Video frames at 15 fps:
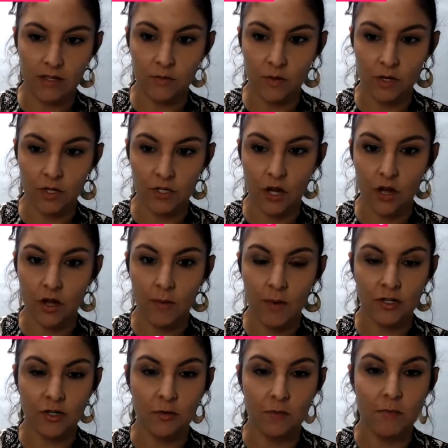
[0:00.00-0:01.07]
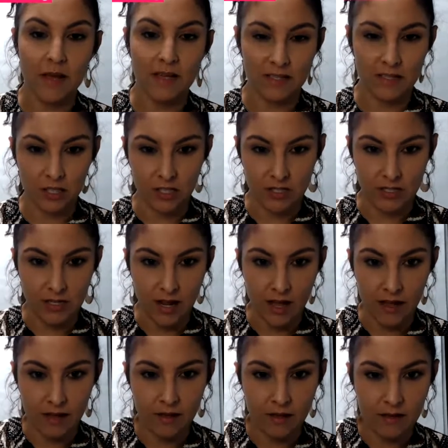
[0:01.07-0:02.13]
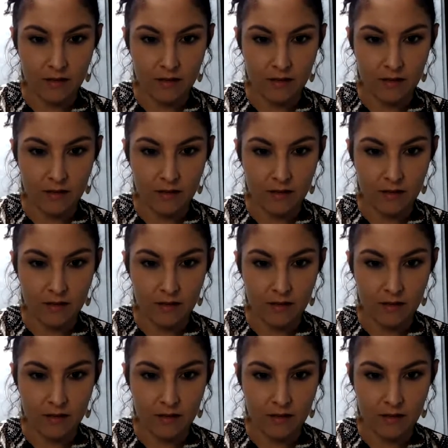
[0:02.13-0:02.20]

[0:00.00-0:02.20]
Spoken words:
So we're going to talk about your messaging today.